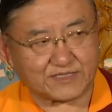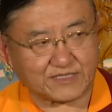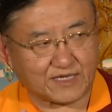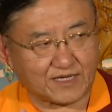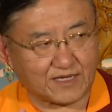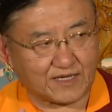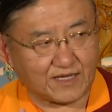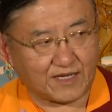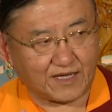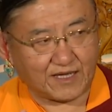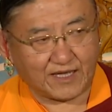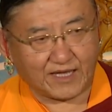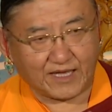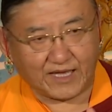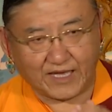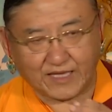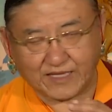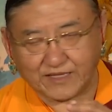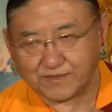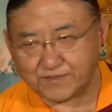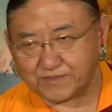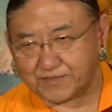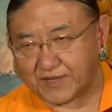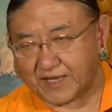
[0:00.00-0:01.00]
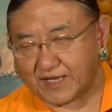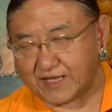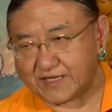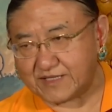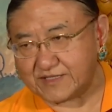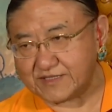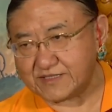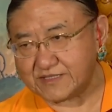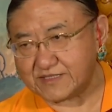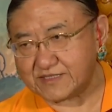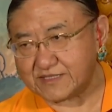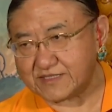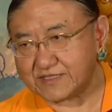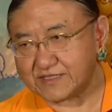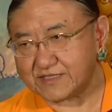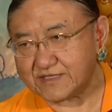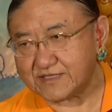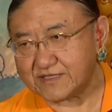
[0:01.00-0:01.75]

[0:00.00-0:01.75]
are unbalanced,